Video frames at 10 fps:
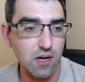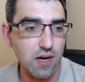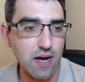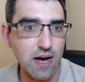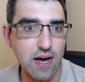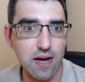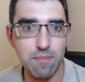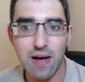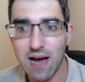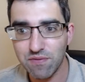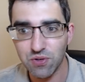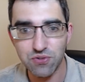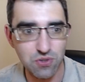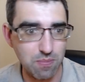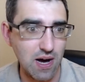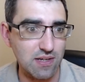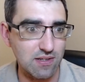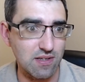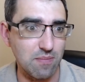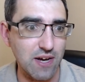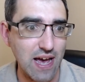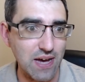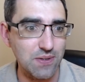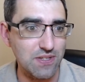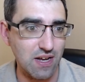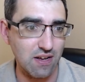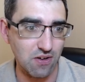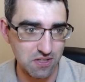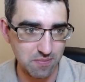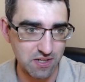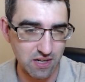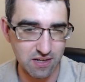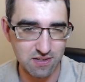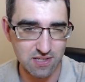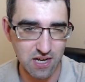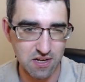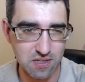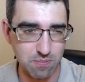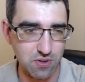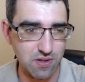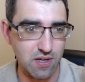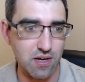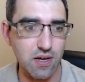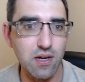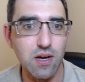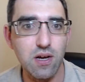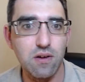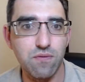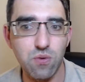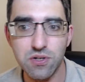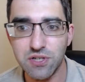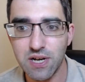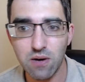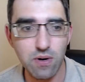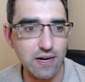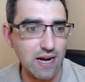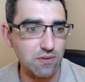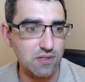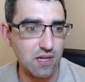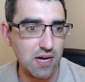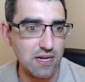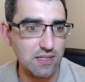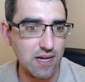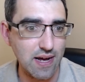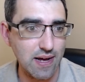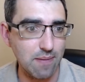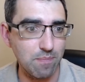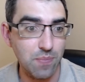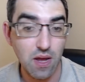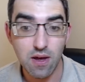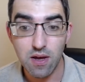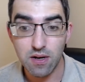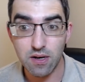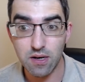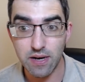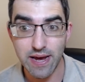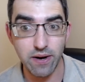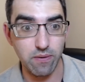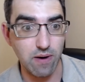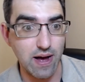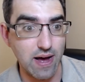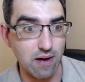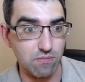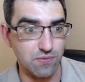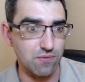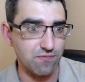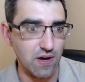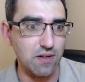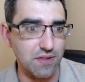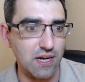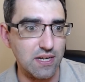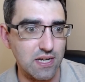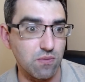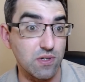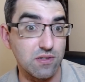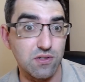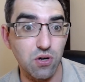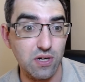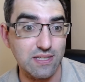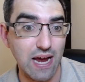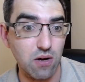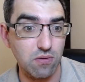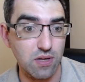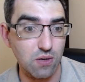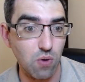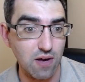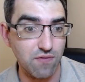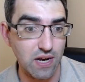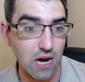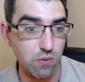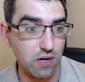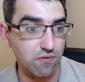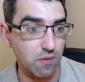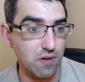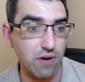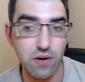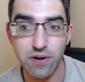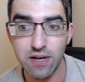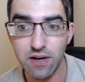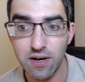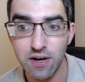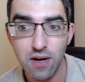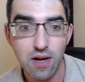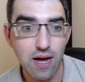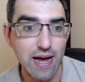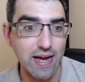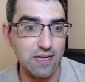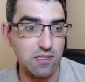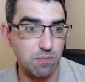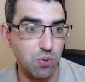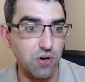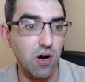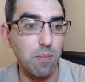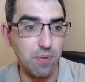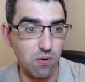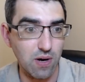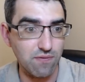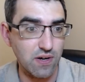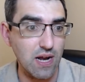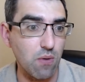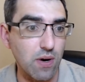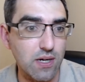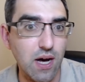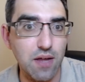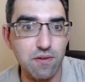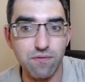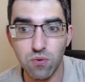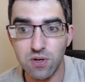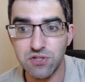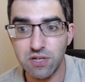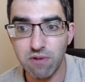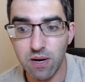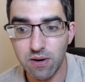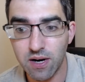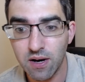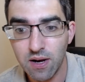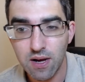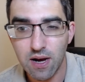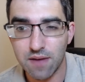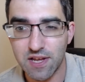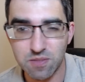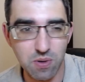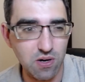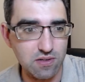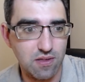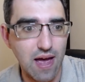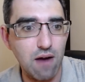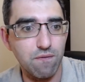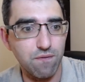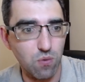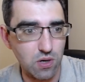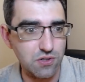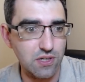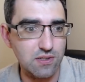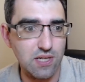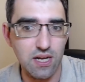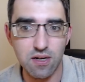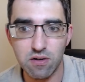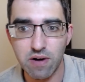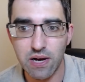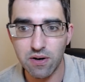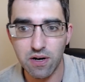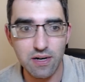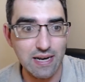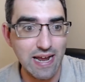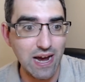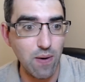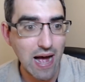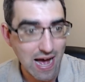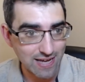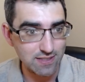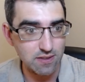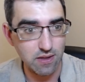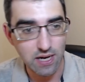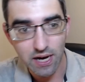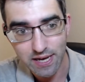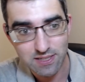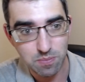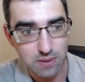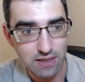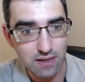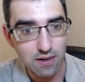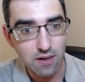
um, have those two boxes in my house. And I ultimately decided to put the 4G network outside. Um, now, uh, final thing I did was took down the Wi-Fi network from the router here and put up a Wi-Fi network on the 4G router. And that's because that 4G cellular router now has the ISP